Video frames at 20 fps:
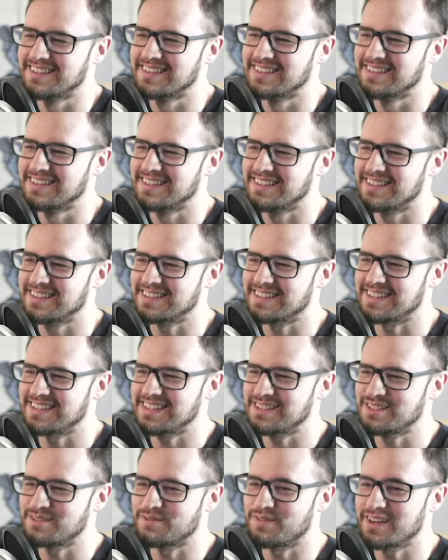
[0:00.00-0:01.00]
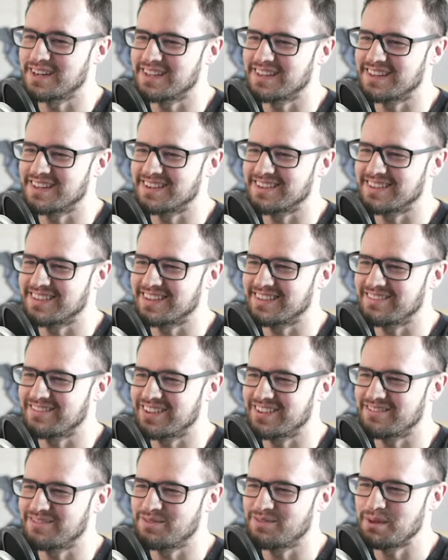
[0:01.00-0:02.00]
It's funny though that
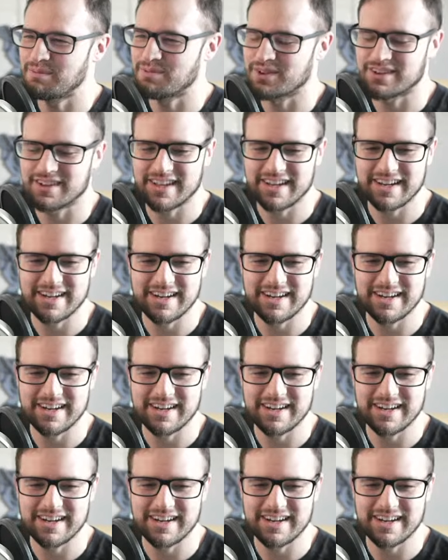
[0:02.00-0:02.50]
people are like